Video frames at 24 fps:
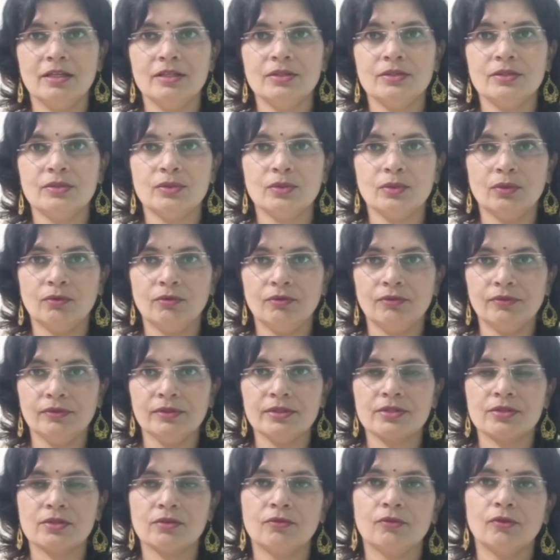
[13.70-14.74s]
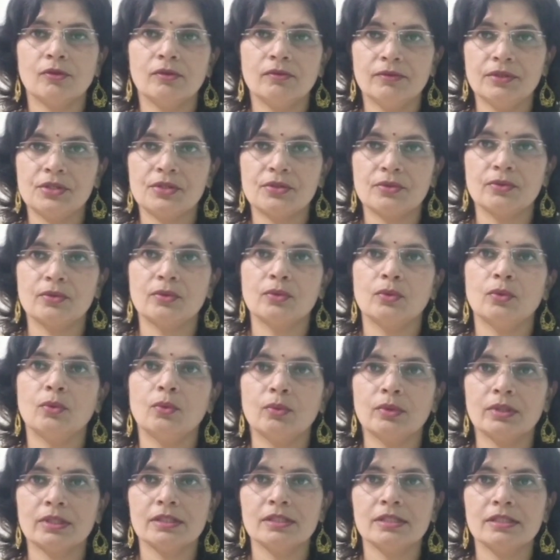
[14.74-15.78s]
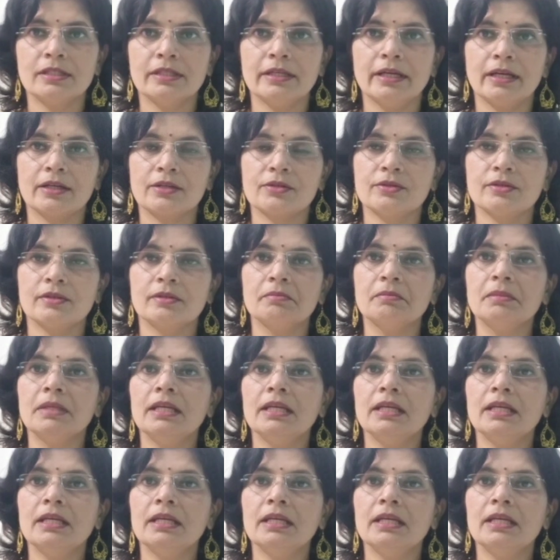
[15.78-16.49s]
so first of all we should know what is the actual